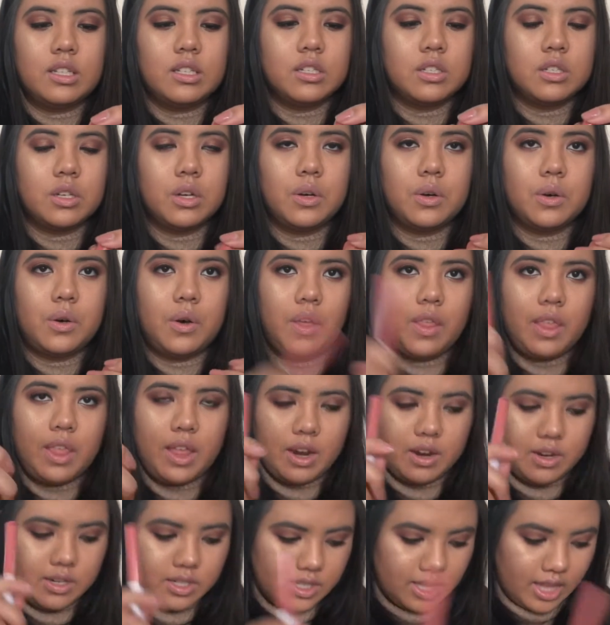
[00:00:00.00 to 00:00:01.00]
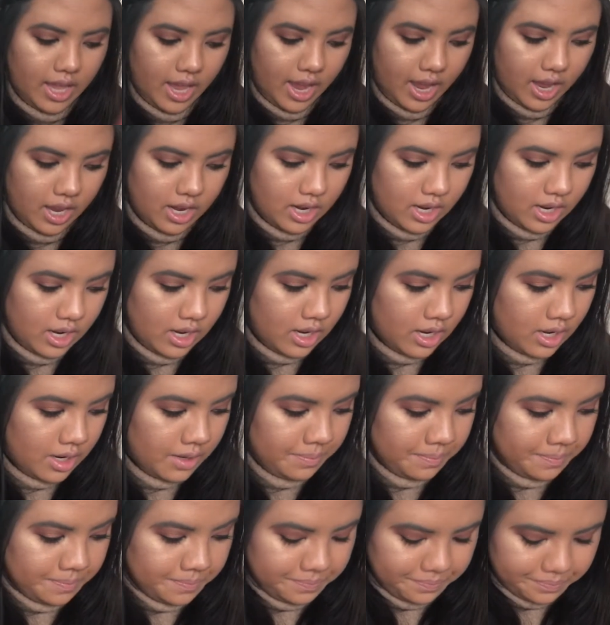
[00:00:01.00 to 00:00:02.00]
So there's that.
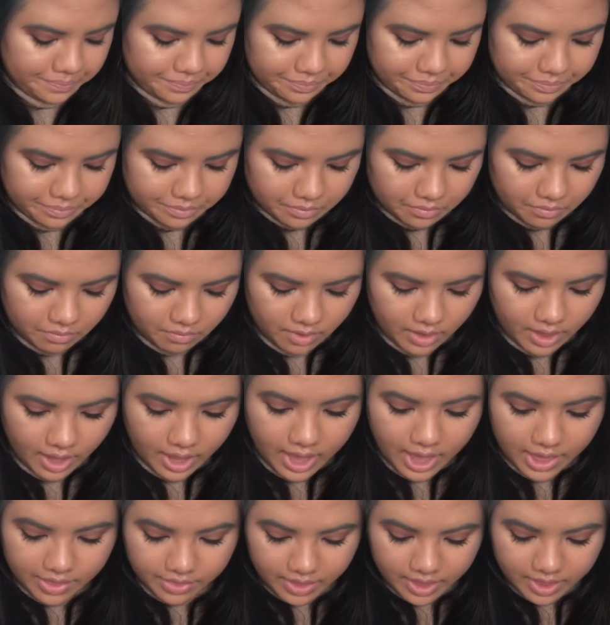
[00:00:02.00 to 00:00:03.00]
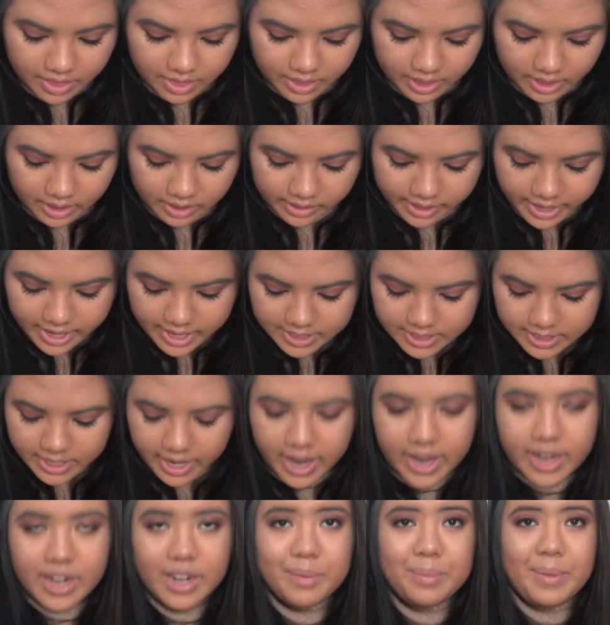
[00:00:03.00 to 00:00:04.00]
And then the last
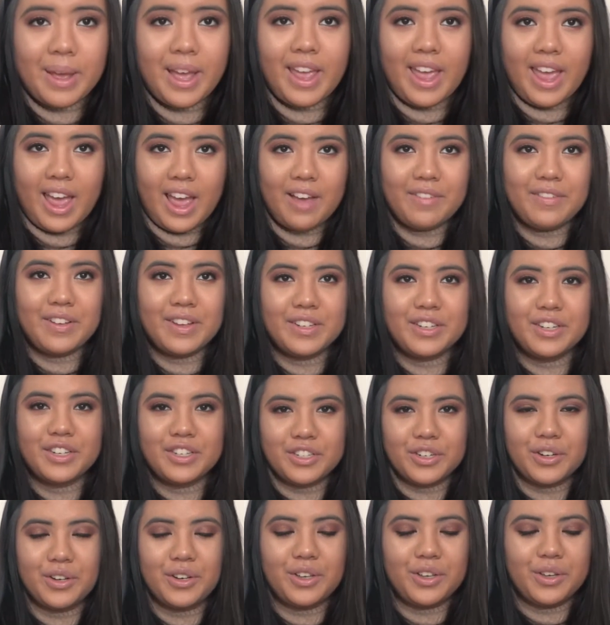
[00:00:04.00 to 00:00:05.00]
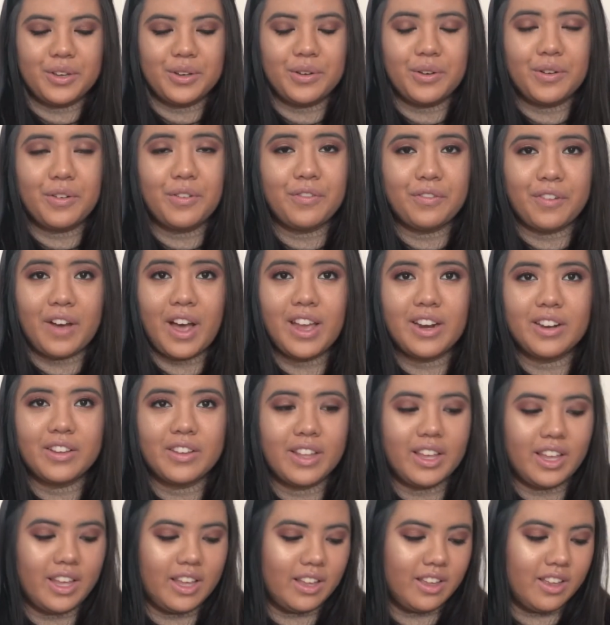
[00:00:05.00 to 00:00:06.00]
item I have to show you,
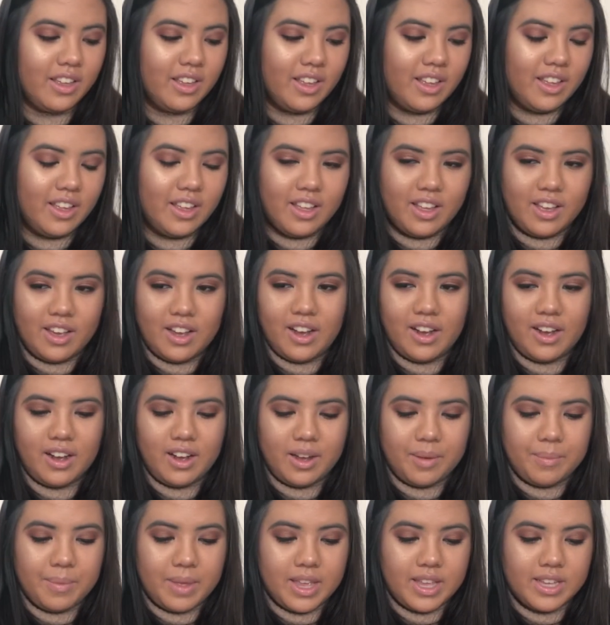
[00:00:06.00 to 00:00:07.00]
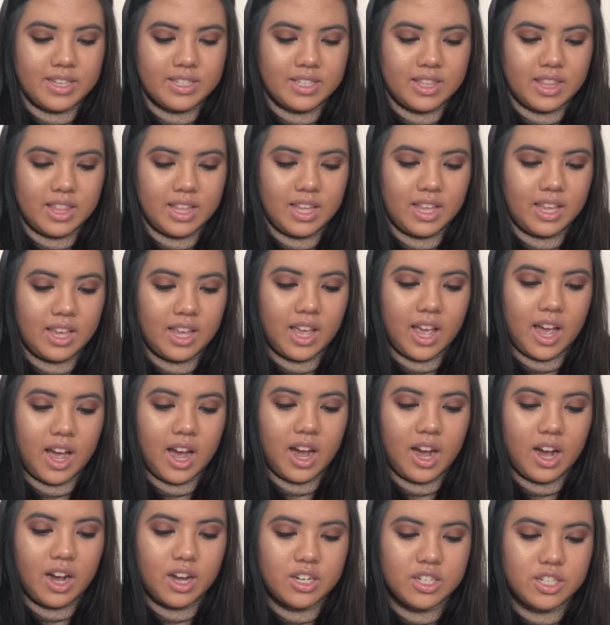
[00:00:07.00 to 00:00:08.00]
finally, is the
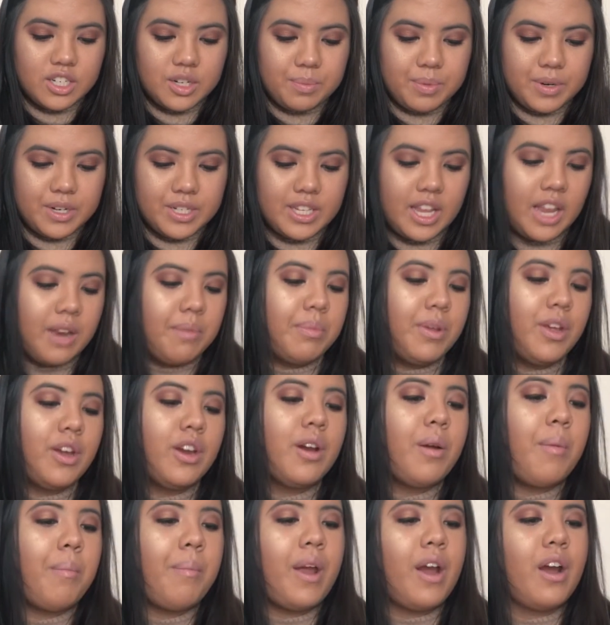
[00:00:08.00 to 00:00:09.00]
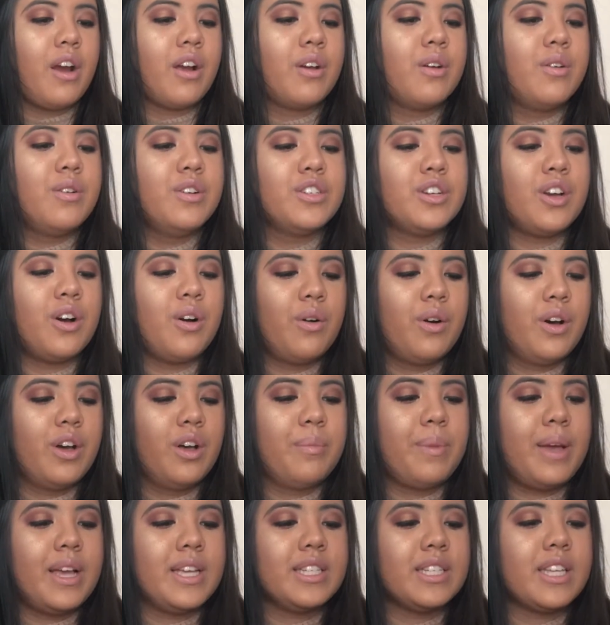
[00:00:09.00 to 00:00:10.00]
100% pure Maracuja
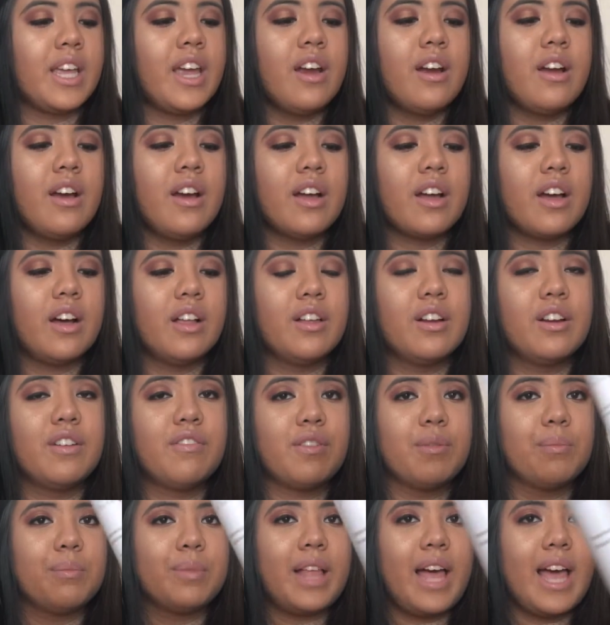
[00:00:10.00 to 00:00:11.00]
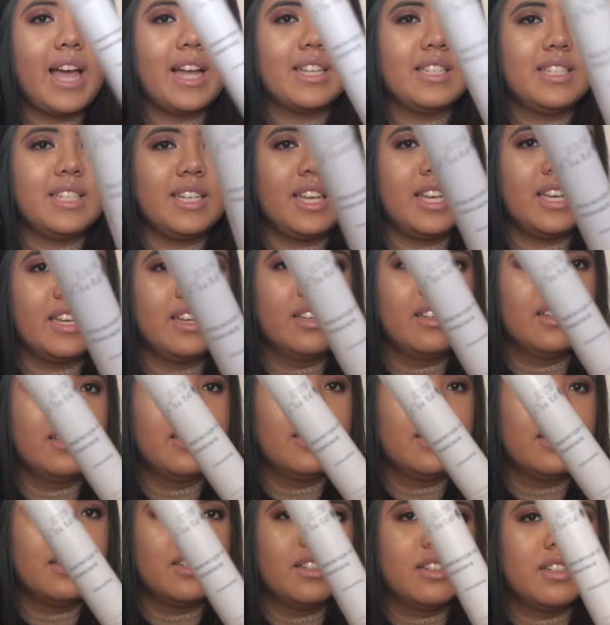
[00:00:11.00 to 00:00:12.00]
oil mascara colored from black tea.
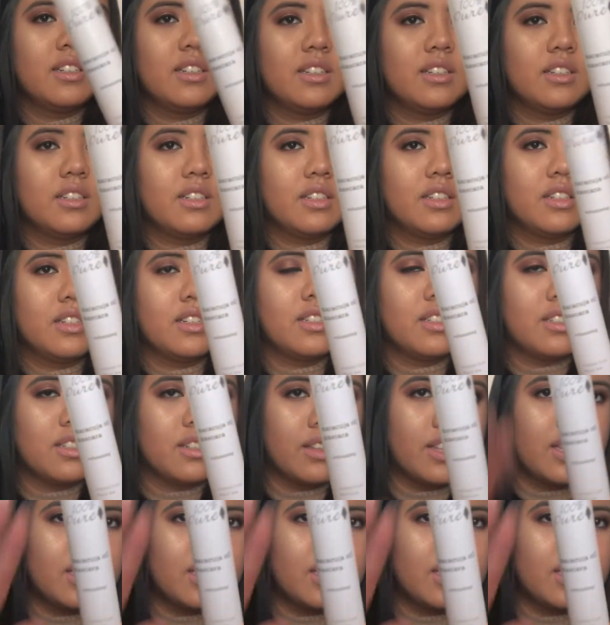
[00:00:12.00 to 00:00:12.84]
So